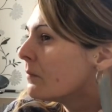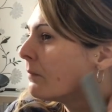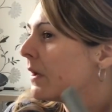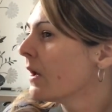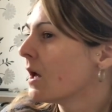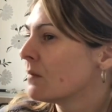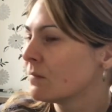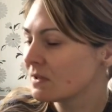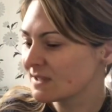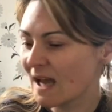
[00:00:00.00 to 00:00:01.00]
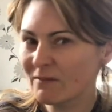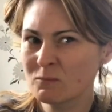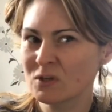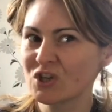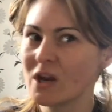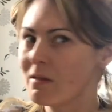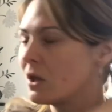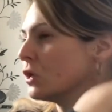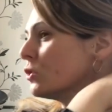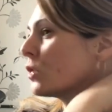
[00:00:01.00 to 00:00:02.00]
but to have a machine that
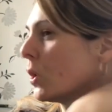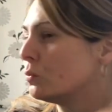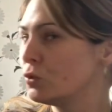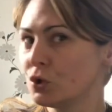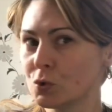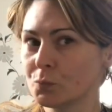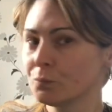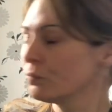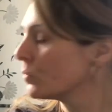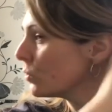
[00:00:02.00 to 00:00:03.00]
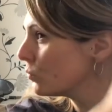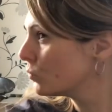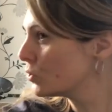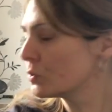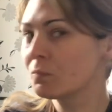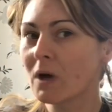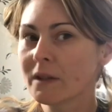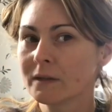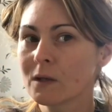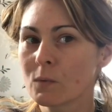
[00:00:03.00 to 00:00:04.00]
you just go shoo, shoo, I
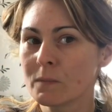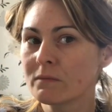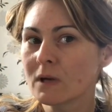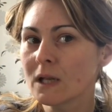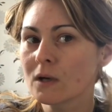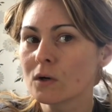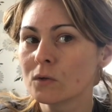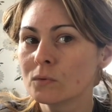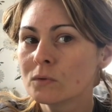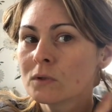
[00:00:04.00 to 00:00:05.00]
think that would be really cool.